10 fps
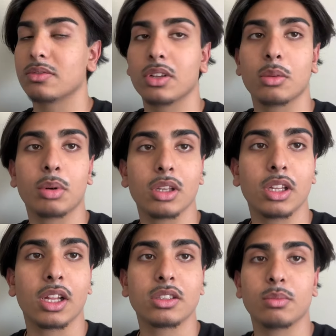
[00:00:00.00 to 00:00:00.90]
vlog probably
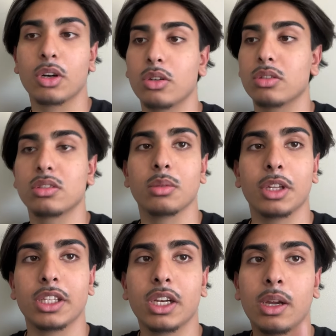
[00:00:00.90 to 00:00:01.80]
like tomorrow or something
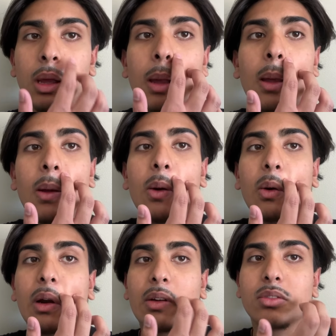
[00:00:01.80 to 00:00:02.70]
like that.
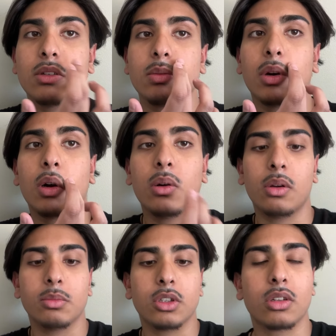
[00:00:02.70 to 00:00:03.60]
Or after tomorrow, I'm
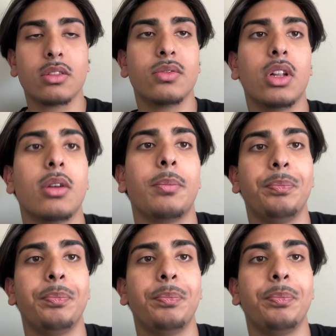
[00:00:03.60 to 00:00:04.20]
gonna drop this vlog.